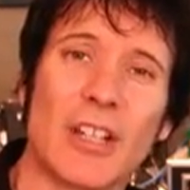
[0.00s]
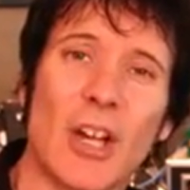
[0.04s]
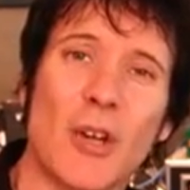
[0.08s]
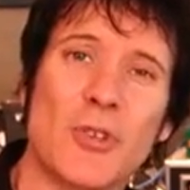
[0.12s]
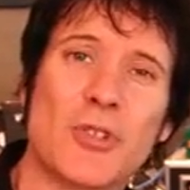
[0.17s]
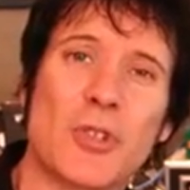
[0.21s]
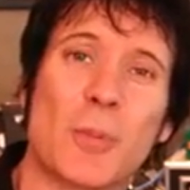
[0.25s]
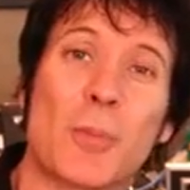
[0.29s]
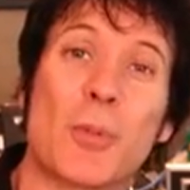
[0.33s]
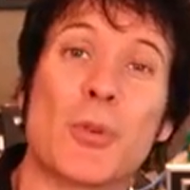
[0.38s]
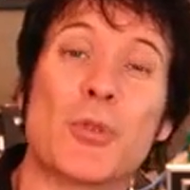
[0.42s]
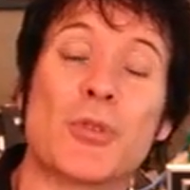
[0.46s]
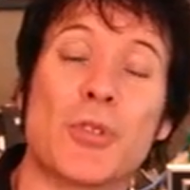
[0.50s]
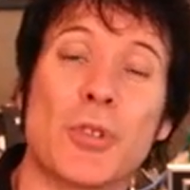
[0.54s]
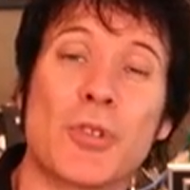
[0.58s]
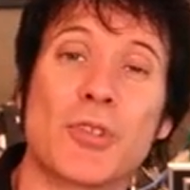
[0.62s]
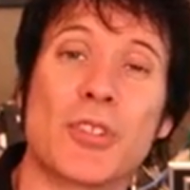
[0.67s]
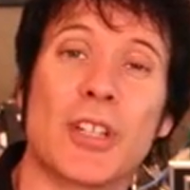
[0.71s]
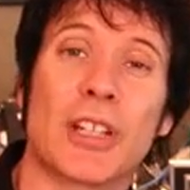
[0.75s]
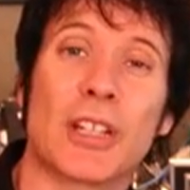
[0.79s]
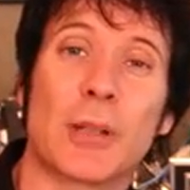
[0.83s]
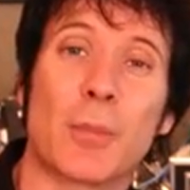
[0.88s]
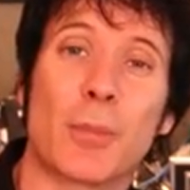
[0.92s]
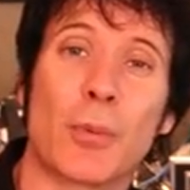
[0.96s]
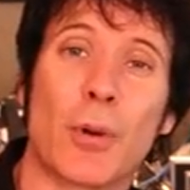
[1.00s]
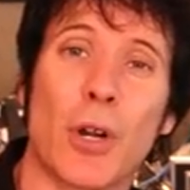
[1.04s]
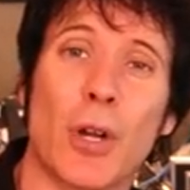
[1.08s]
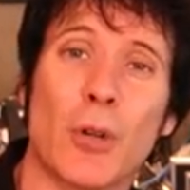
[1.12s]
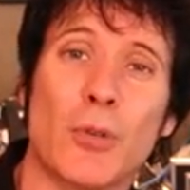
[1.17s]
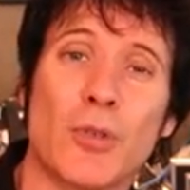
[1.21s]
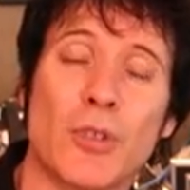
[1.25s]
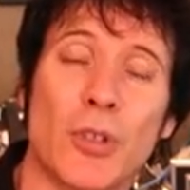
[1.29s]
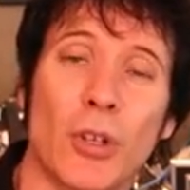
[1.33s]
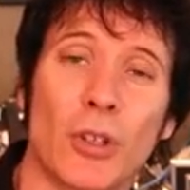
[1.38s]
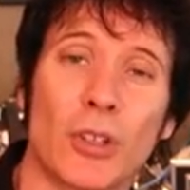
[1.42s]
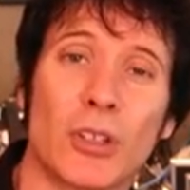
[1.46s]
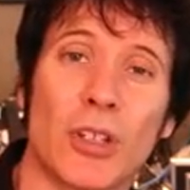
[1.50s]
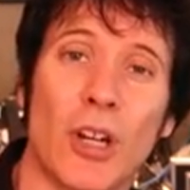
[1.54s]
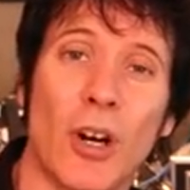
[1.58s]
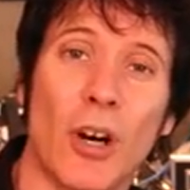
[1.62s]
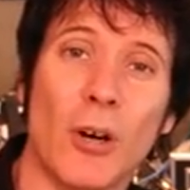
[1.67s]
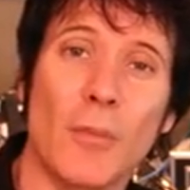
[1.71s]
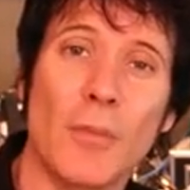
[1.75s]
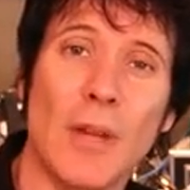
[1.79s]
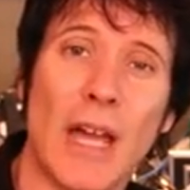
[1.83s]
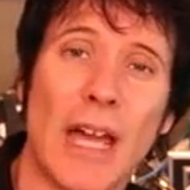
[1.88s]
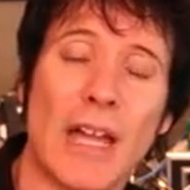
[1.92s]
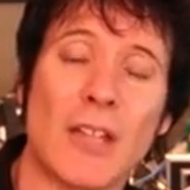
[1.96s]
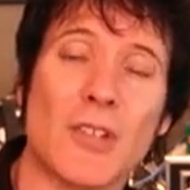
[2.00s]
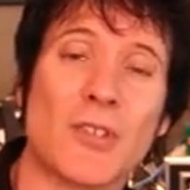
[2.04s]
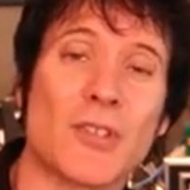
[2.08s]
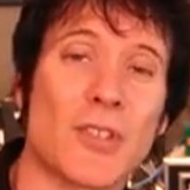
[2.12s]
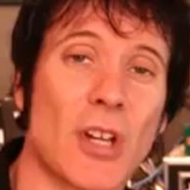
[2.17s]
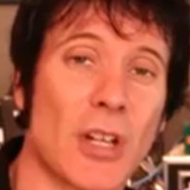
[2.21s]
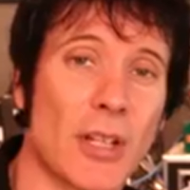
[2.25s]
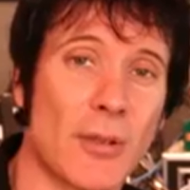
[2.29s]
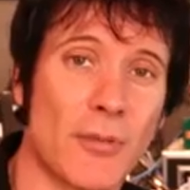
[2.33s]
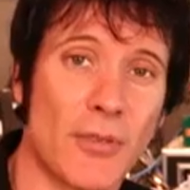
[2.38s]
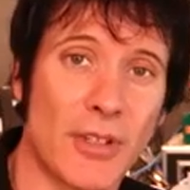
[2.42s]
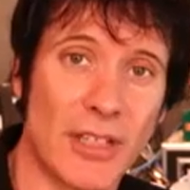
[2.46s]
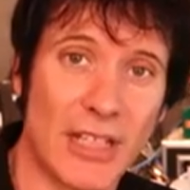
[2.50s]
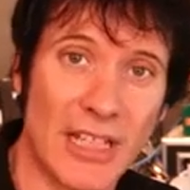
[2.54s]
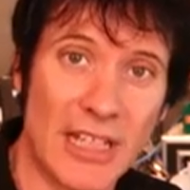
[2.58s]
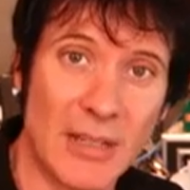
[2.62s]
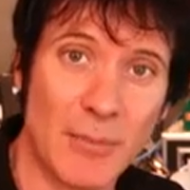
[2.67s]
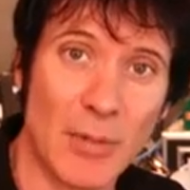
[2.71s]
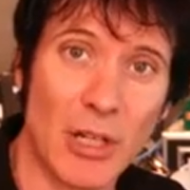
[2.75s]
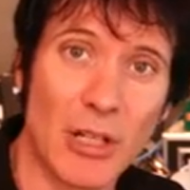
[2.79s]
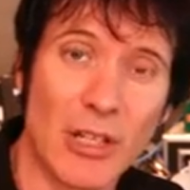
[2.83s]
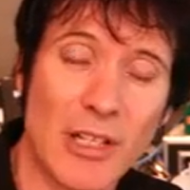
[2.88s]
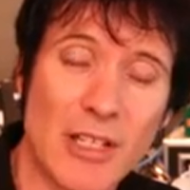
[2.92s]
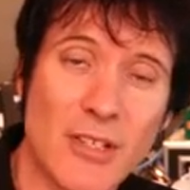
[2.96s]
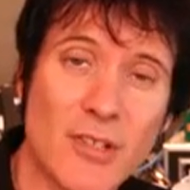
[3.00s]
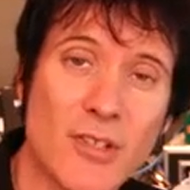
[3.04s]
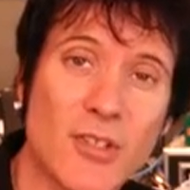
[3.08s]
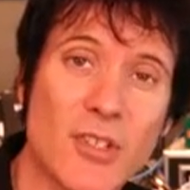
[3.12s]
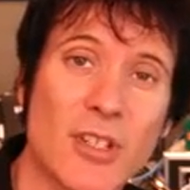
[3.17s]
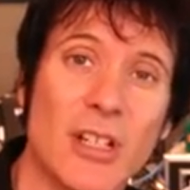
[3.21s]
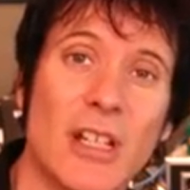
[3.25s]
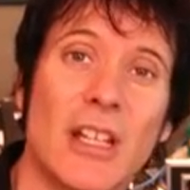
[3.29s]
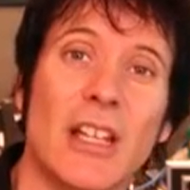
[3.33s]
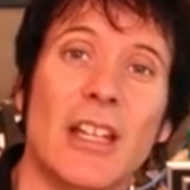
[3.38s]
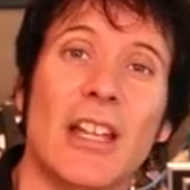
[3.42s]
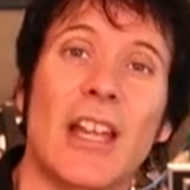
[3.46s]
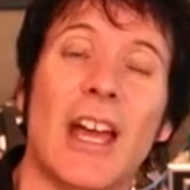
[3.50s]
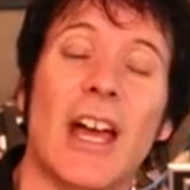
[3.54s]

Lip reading: Go to producelikeapro.com and sign up for the email list.